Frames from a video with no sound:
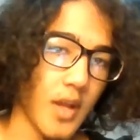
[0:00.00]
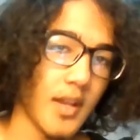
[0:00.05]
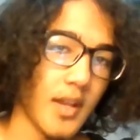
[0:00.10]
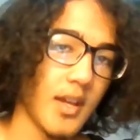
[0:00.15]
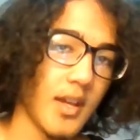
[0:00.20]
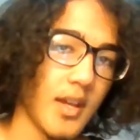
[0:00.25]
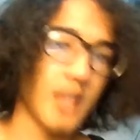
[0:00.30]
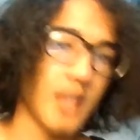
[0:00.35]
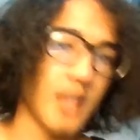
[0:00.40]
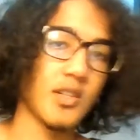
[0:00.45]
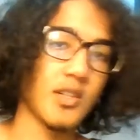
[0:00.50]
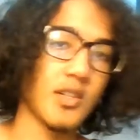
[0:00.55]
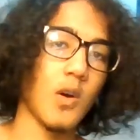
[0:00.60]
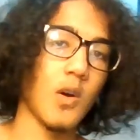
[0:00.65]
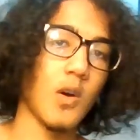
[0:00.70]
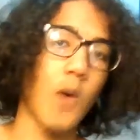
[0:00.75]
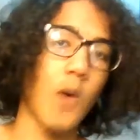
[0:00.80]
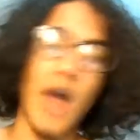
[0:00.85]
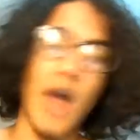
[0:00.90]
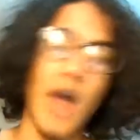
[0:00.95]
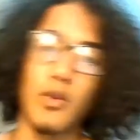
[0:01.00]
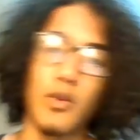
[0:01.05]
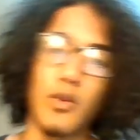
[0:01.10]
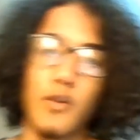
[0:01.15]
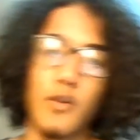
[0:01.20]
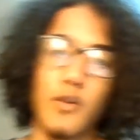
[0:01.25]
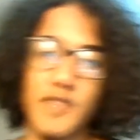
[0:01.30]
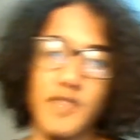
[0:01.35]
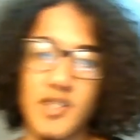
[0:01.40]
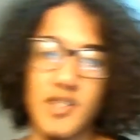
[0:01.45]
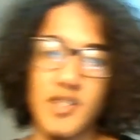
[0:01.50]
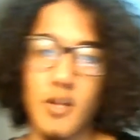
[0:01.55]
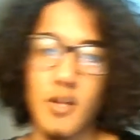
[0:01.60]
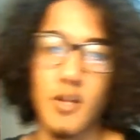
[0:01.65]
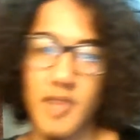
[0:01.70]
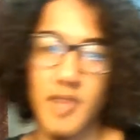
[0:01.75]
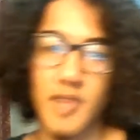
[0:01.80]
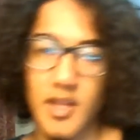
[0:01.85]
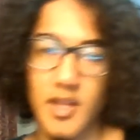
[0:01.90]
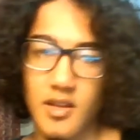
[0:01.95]
So I don't know if this is going to
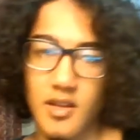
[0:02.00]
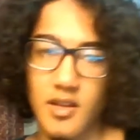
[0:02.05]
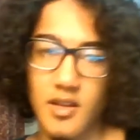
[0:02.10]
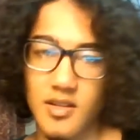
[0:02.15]
be